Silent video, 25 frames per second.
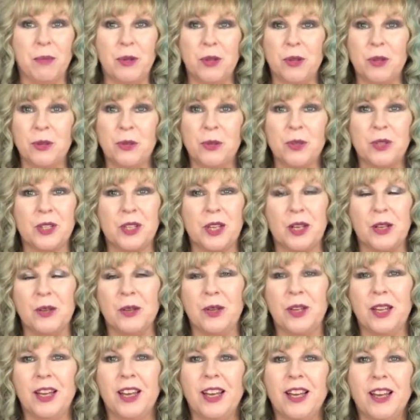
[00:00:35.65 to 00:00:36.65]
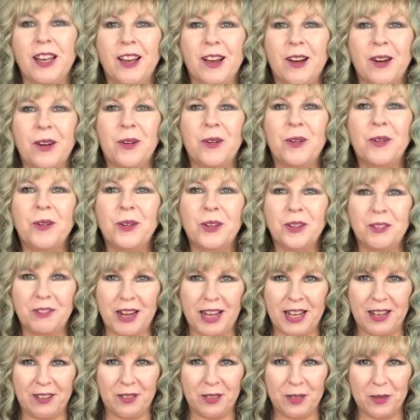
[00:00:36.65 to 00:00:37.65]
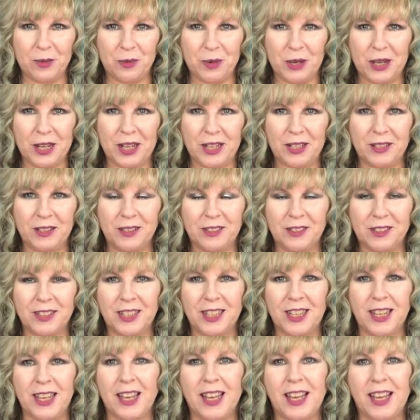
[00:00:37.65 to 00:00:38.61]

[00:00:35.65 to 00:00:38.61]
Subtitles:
but also all around the world.